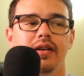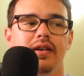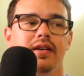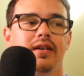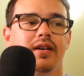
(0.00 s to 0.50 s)

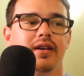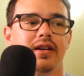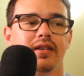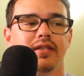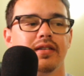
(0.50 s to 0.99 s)
Uh,
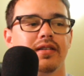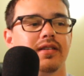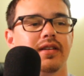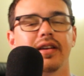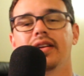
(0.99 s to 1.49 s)

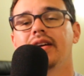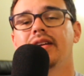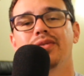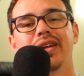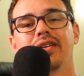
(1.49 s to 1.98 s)
again, I don't
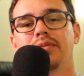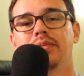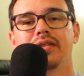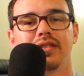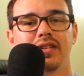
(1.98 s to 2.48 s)
care
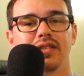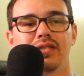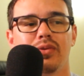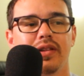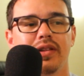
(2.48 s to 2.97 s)
about this
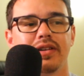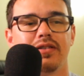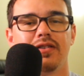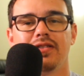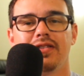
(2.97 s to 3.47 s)
storyline at
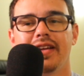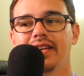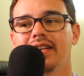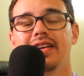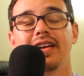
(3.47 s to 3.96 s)
all. Like
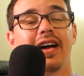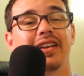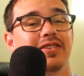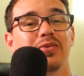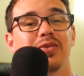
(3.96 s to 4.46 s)
I
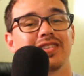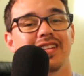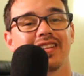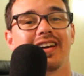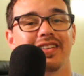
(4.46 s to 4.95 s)
do want to see a
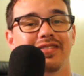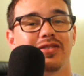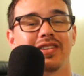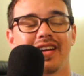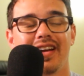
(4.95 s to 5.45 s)
lot of
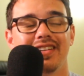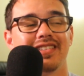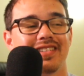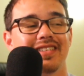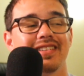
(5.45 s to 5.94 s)

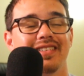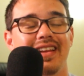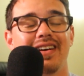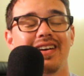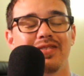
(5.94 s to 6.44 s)
Titus
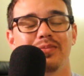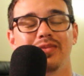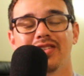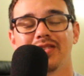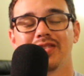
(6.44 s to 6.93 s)
now,
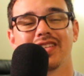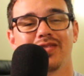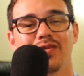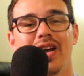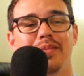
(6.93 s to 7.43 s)
just because of
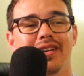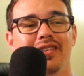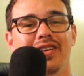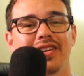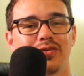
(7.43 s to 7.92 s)
what happened at
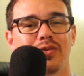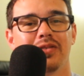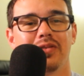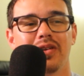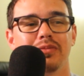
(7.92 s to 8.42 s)
Greatest Royal
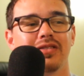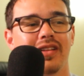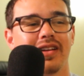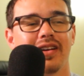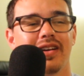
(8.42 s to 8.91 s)
Rumble.
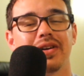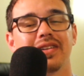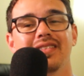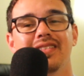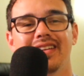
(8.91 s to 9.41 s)
Like I want
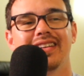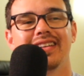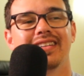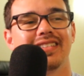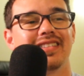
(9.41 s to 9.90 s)
to
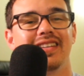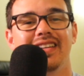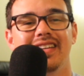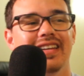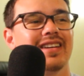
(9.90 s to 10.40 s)

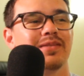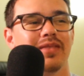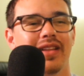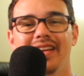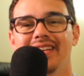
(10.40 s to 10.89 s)
see him
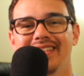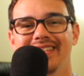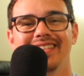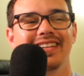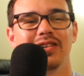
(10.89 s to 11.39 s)
like
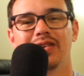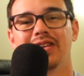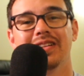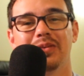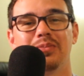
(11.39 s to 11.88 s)
you know, get a
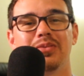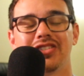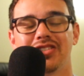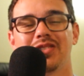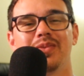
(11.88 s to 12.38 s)
little push
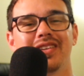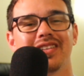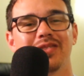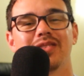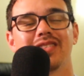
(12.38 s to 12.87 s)
just because
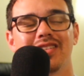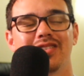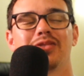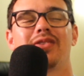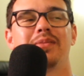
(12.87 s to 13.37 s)
it was such a
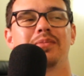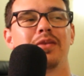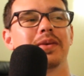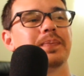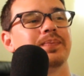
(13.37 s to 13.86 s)
great moment.